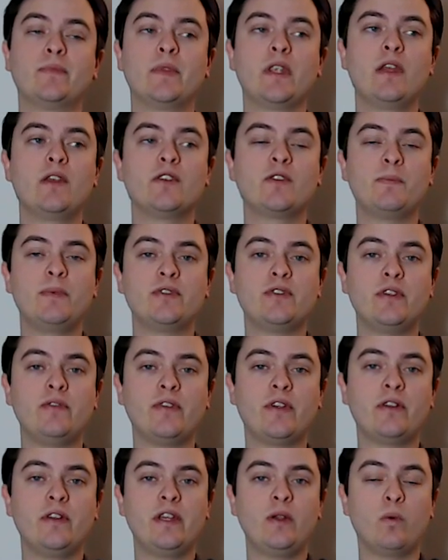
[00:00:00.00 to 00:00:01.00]

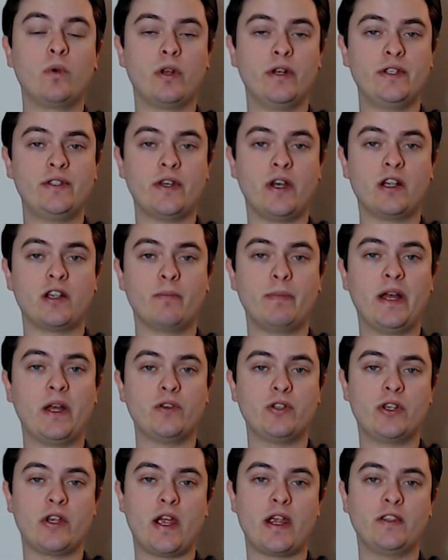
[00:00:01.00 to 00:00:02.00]
Specifically, we're going to talk about
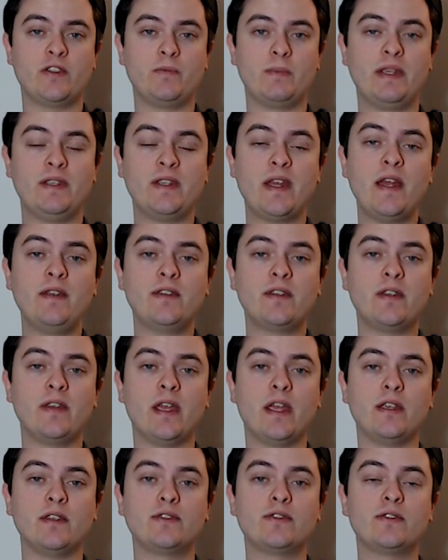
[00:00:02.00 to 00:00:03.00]
Giants B10
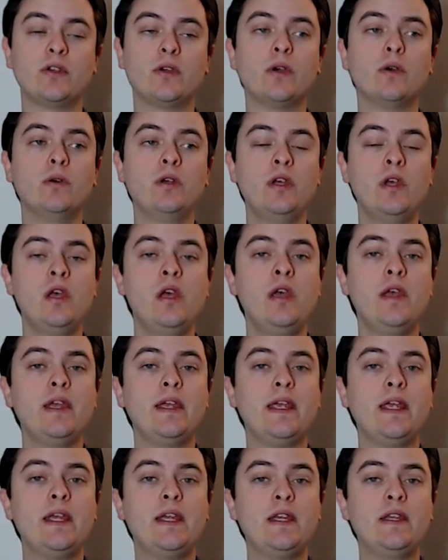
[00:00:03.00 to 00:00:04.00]
today. So,
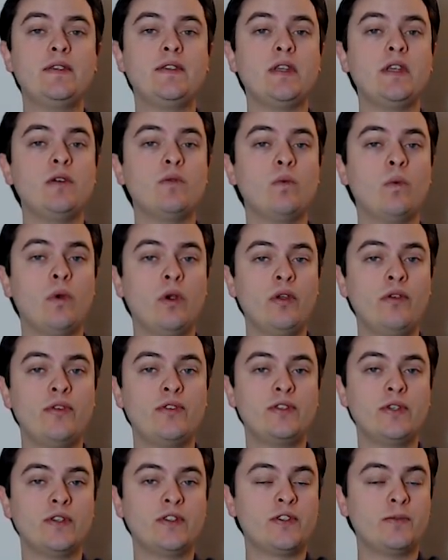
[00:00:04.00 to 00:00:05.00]
is it worth
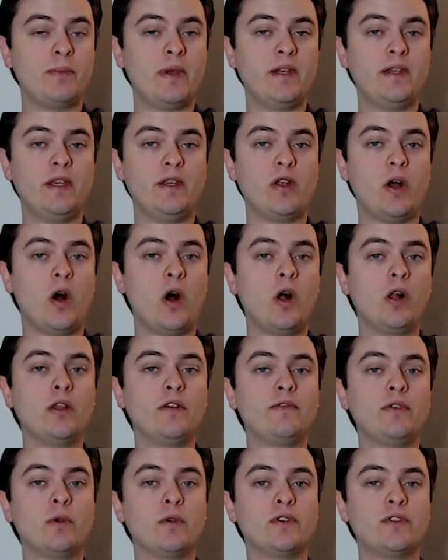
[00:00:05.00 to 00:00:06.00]
just spending all of
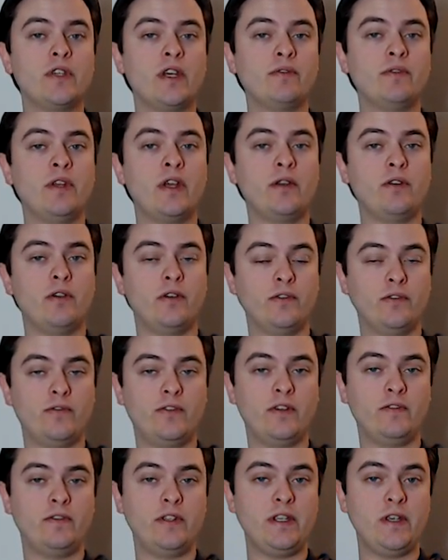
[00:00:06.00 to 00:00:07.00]
your
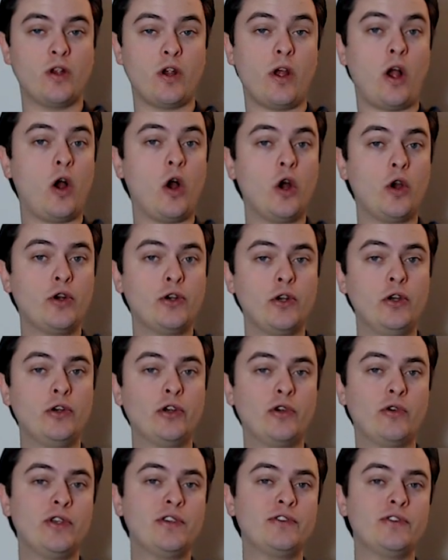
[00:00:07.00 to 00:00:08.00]
750 hard-earned
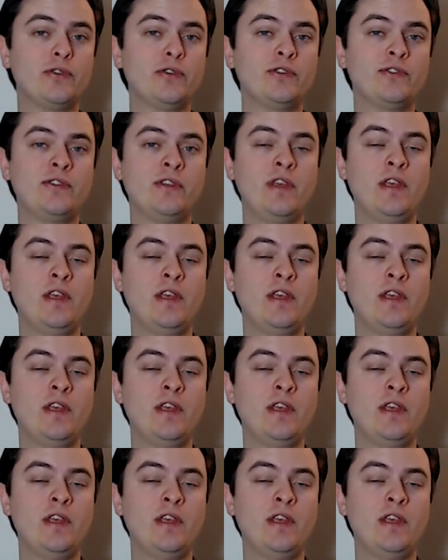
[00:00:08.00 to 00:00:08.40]
crystals